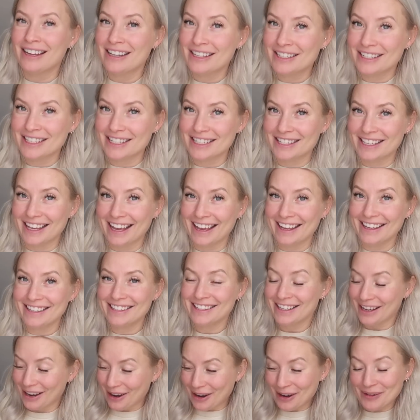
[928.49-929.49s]
She
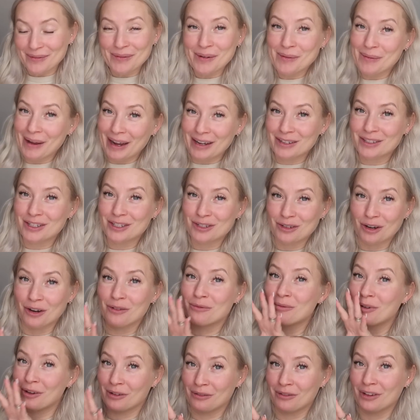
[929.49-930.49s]
says, I'm about to try
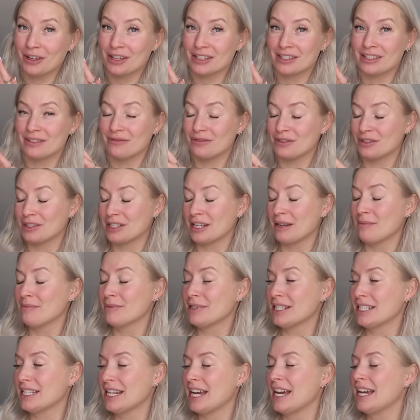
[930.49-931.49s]
for my first ever
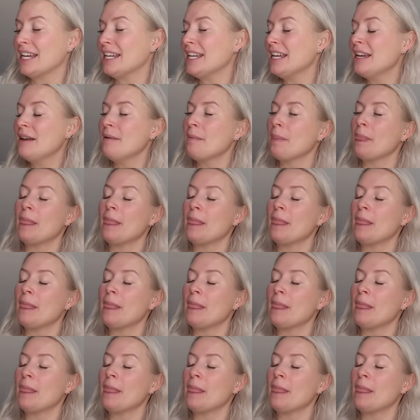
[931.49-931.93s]
attempt today.